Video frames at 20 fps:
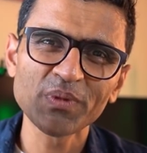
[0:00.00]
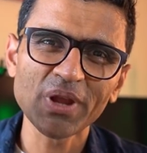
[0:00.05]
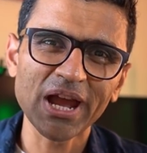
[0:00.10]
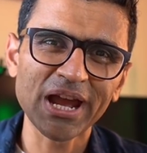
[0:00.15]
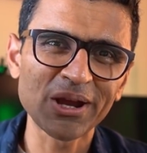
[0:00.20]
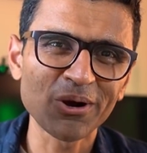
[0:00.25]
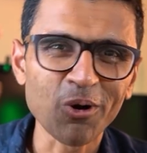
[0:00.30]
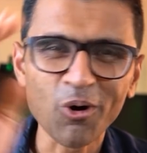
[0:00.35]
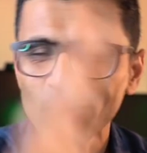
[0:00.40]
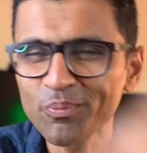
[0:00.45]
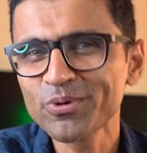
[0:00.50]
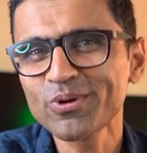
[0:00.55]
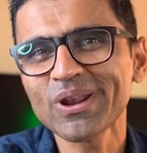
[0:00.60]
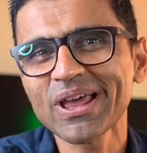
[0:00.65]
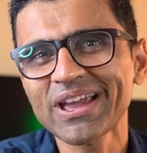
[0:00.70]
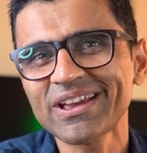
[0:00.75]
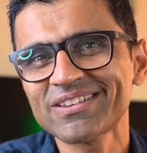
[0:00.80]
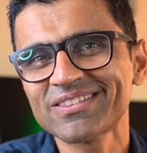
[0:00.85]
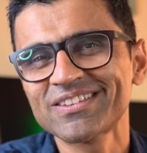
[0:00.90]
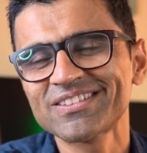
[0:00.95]
I hope you
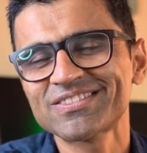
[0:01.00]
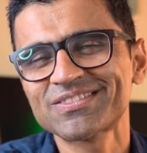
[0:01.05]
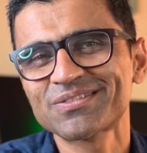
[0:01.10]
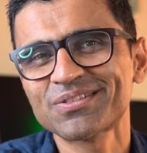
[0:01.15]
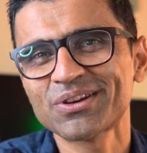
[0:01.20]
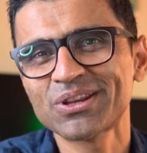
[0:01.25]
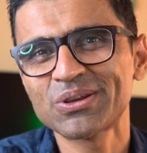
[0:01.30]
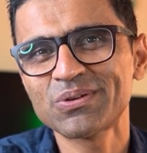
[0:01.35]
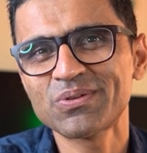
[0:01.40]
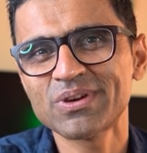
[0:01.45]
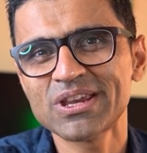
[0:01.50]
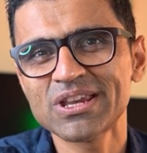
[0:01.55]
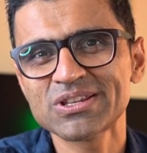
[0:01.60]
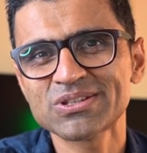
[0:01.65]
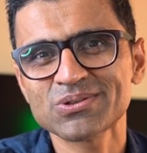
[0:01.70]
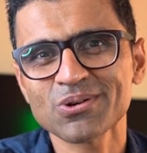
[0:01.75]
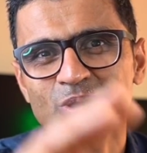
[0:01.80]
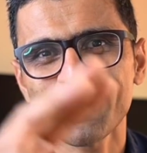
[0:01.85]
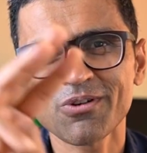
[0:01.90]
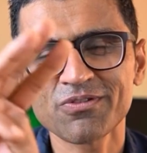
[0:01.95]
like these 3
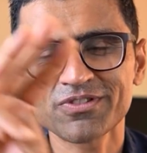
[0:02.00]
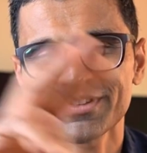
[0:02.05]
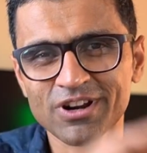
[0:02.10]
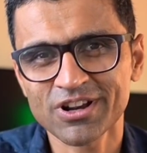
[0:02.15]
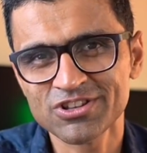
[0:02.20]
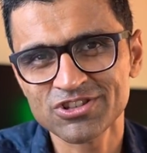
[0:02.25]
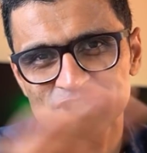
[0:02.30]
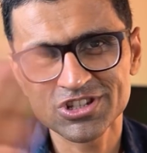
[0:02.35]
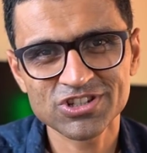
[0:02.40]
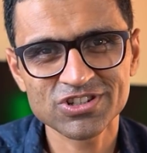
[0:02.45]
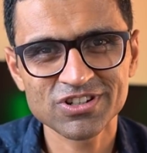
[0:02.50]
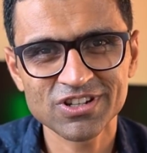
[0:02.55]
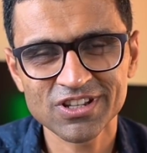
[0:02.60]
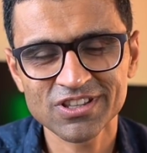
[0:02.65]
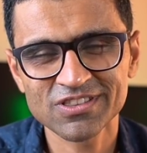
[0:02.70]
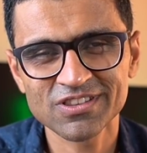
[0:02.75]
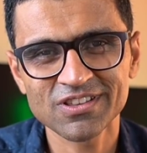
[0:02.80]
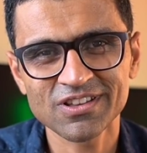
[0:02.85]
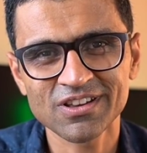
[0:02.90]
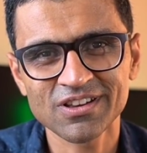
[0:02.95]
ways of
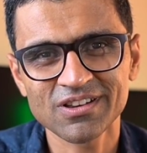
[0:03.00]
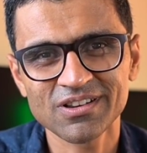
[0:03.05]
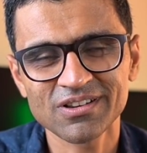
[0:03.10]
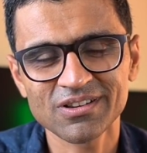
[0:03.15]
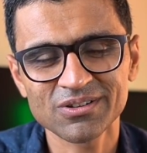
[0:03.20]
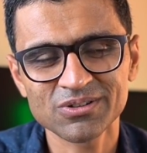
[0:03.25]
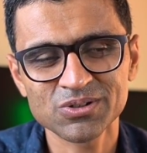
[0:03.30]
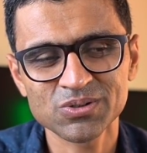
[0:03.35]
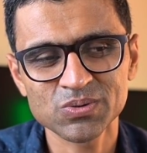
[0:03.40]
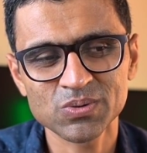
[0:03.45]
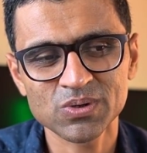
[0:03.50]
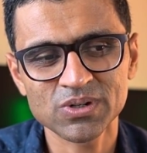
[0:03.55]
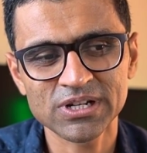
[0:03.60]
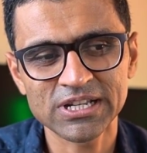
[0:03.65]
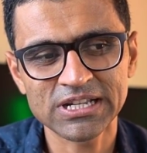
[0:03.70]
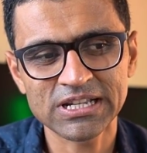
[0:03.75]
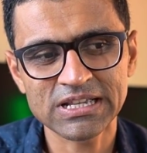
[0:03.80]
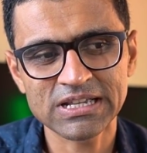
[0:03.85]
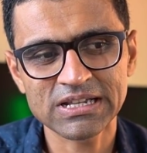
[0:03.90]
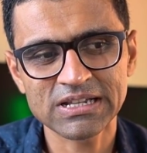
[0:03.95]
transitioning to a
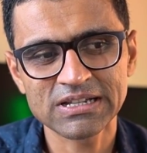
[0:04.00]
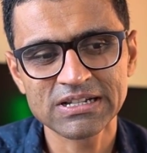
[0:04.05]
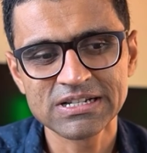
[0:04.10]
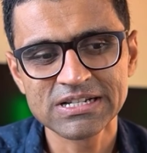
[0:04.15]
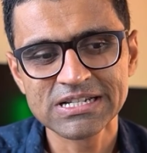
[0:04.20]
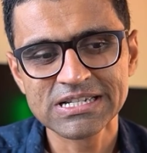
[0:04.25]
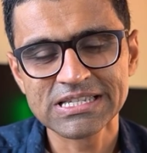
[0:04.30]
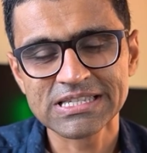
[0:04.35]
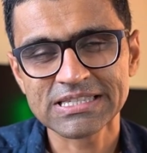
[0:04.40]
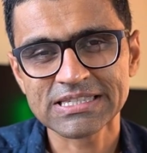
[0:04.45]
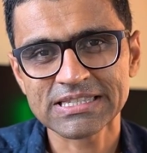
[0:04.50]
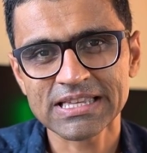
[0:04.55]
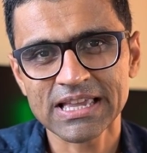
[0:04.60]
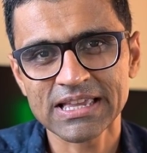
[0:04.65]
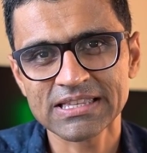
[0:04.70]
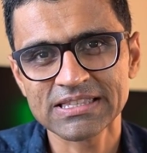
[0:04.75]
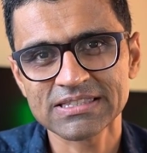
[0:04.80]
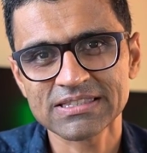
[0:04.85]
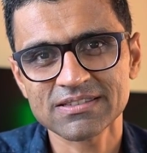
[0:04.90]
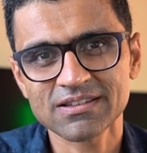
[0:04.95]
data
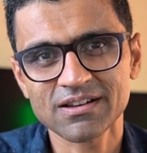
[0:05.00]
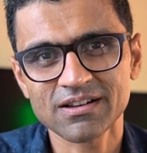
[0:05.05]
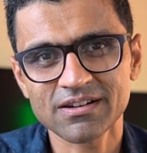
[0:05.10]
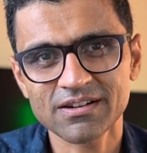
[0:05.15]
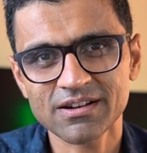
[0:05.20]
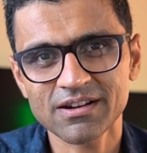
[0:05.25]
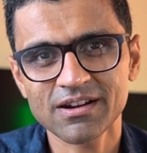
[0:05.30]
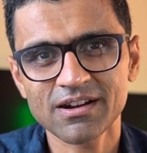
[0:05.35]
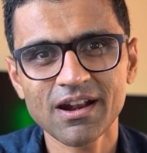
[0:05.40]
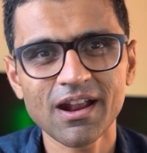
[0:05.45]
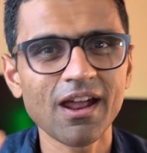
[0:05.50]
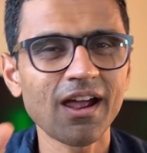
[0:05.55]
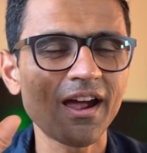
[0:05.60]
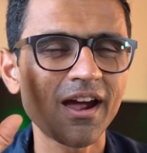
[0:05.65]
science career.